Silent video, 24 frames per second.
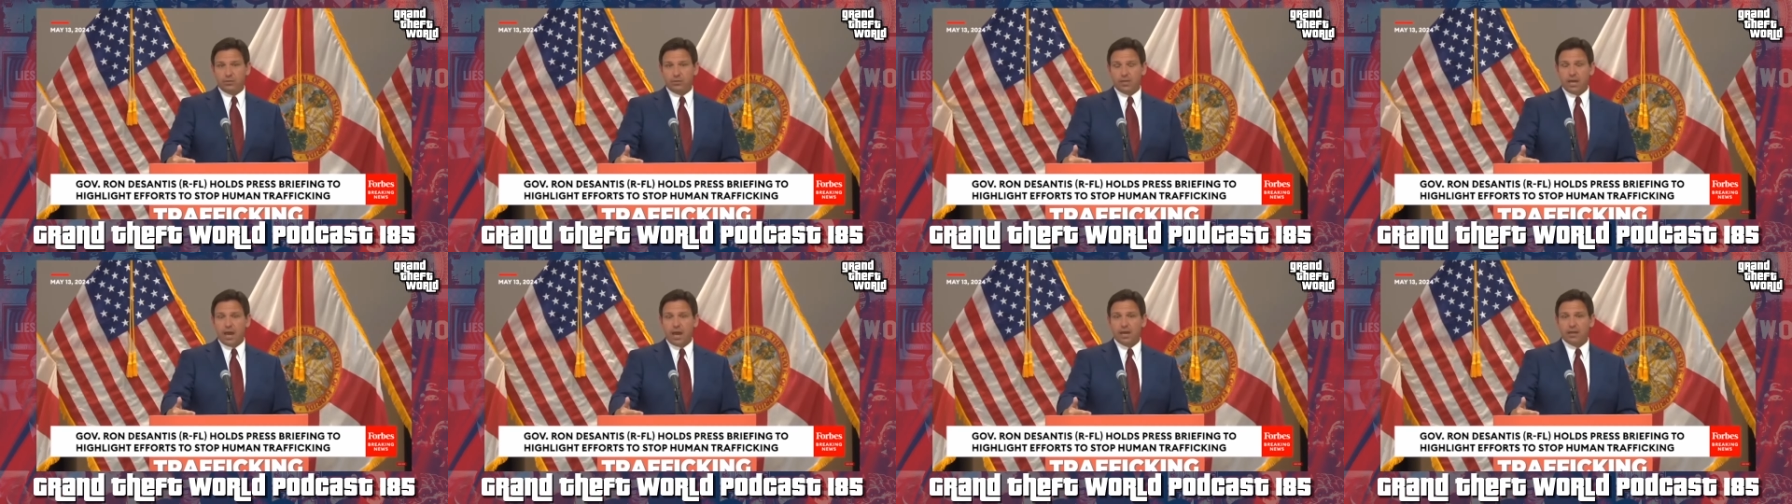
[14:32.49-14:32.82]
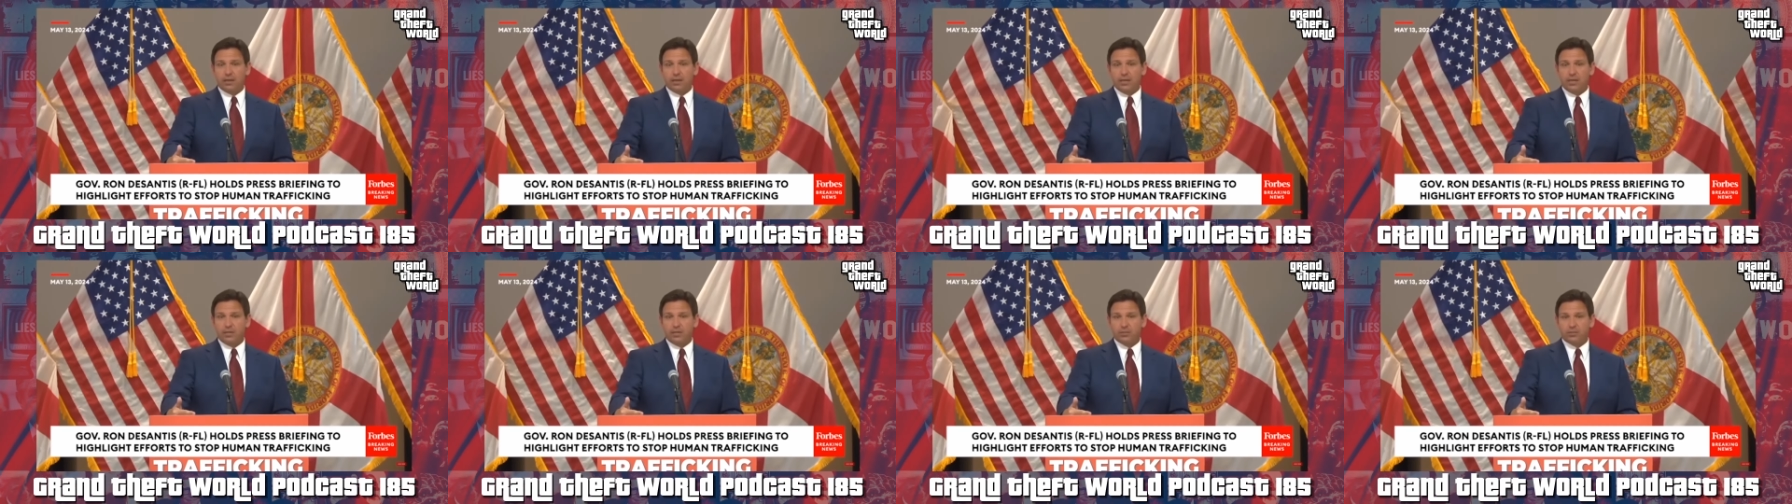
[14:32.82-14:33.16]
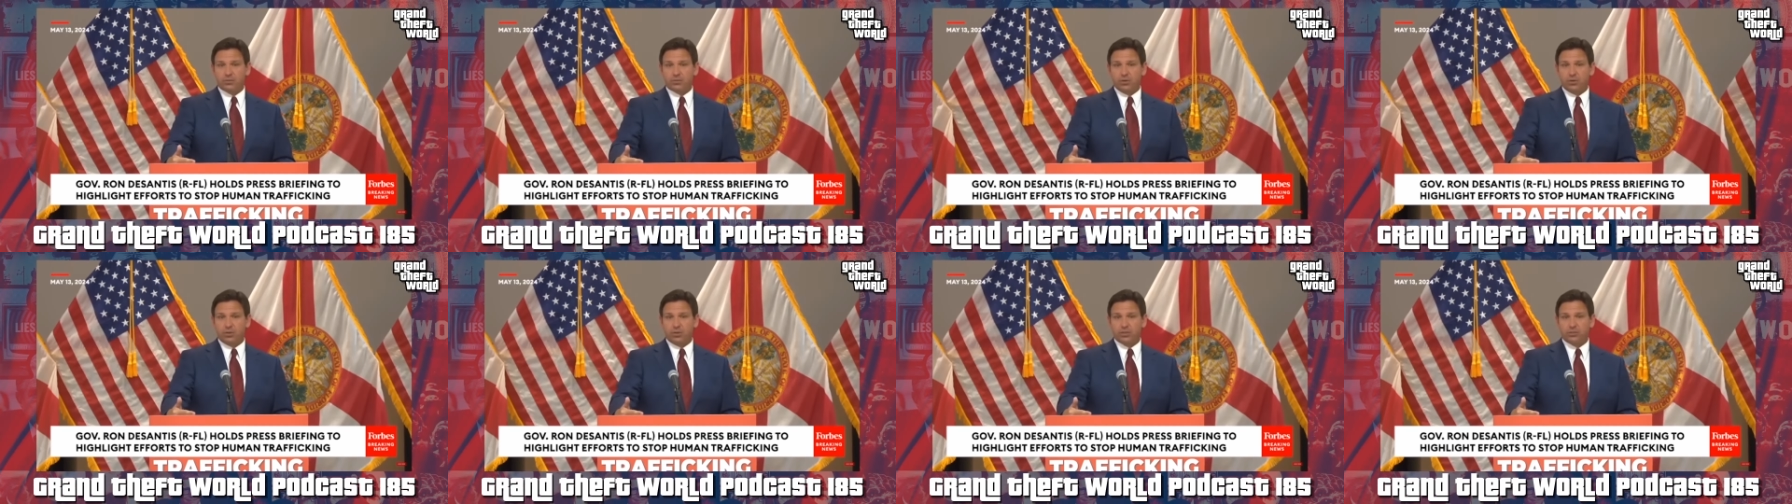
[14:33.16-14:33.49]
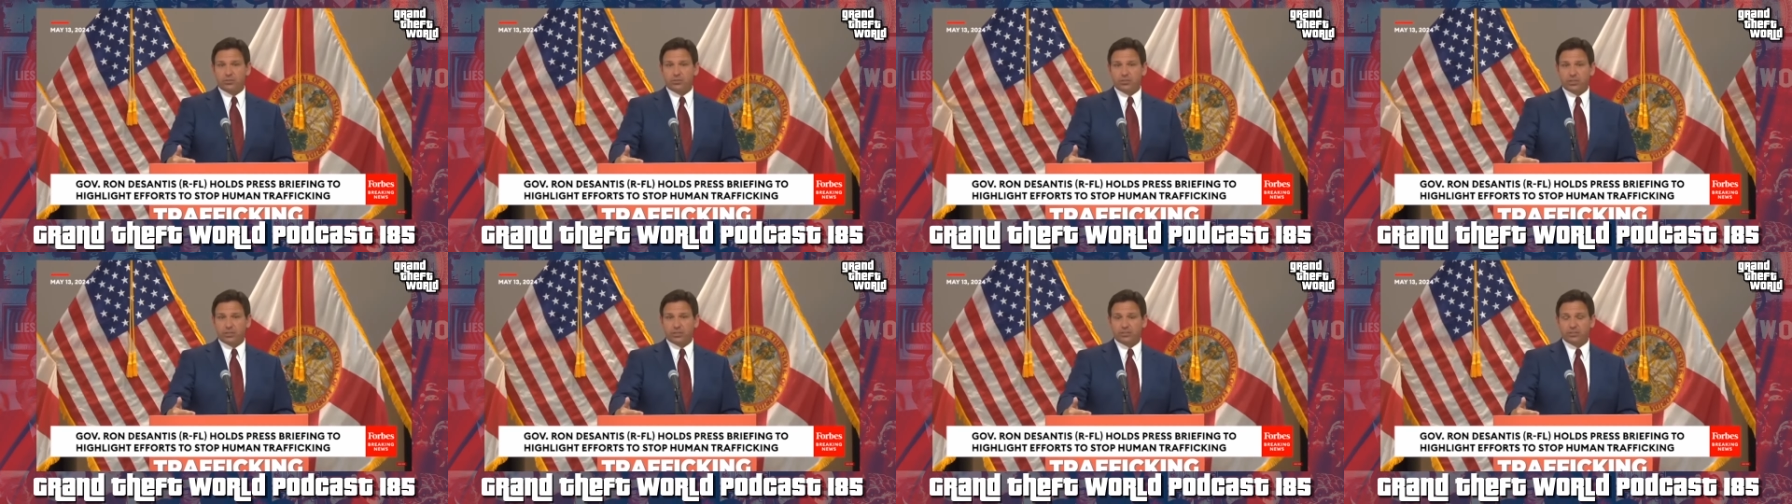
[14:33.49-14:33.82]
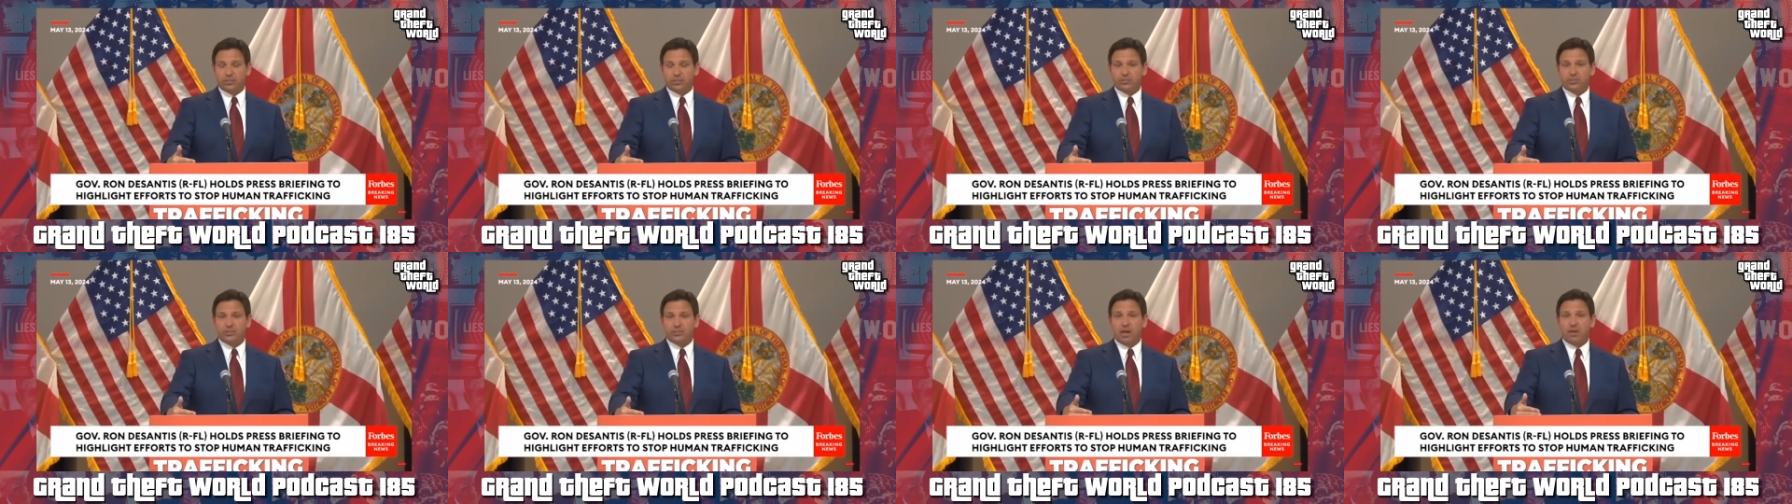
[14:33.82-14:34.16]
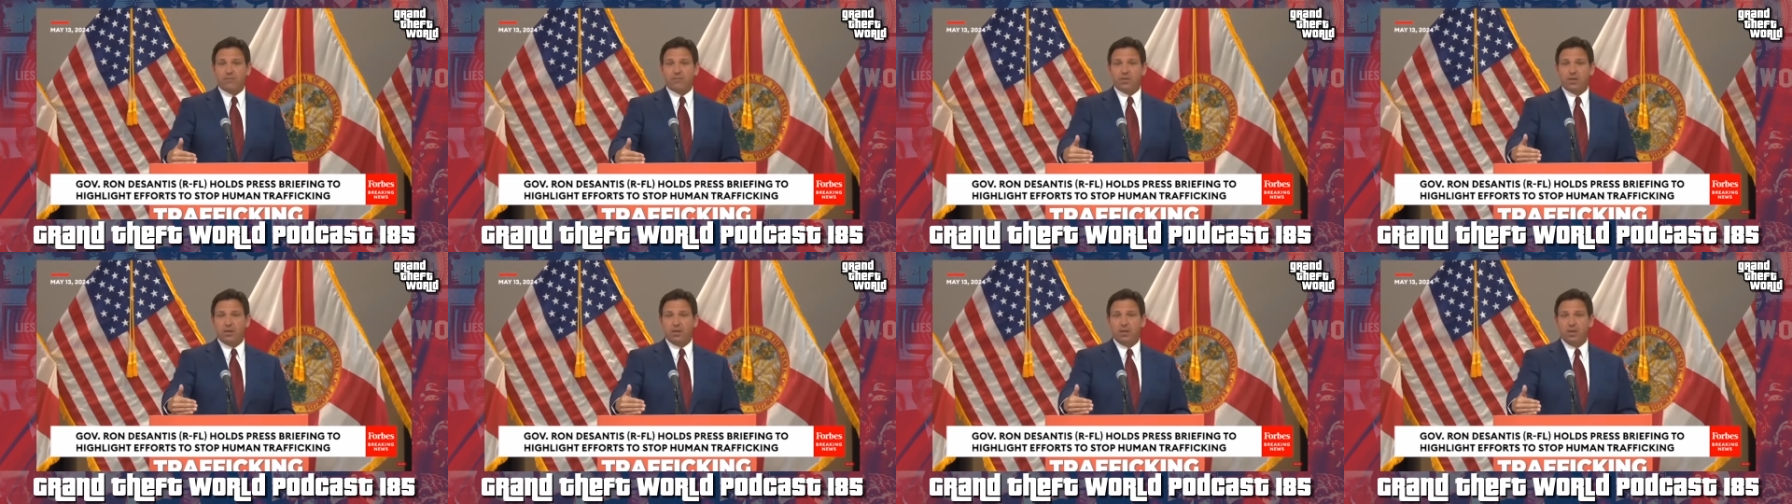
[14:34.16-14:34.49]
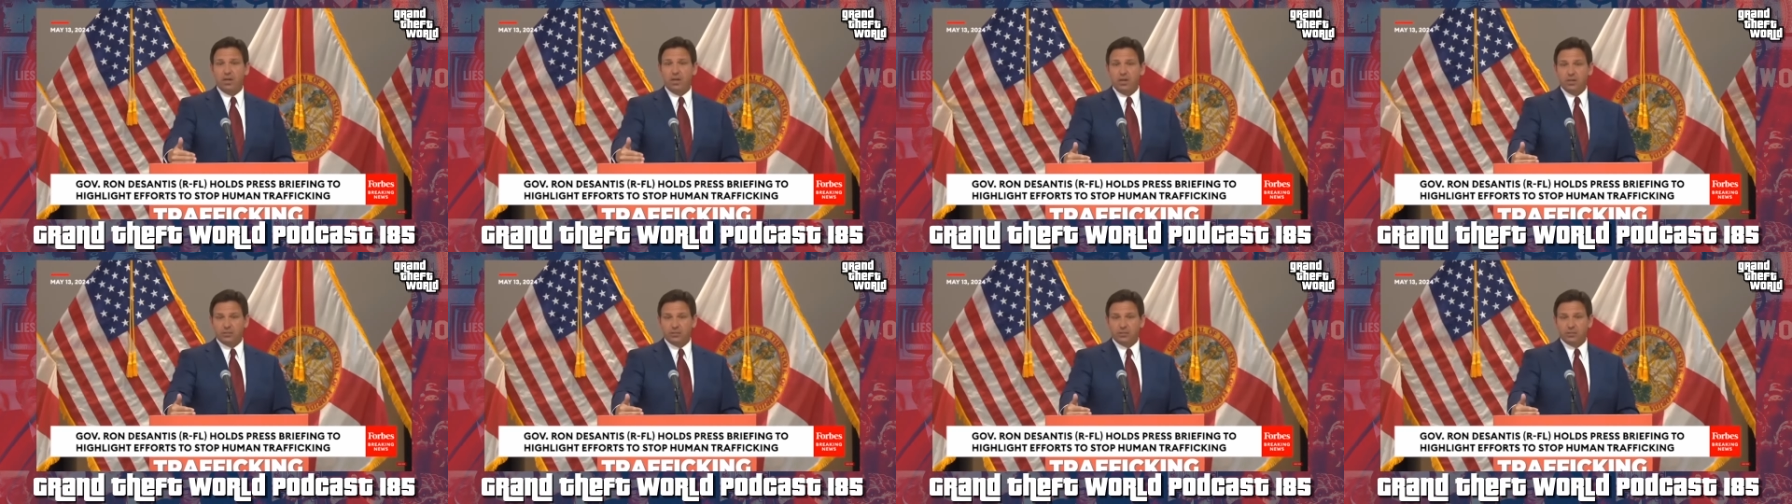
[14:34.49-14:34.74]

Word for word: annihilate Israel in 67,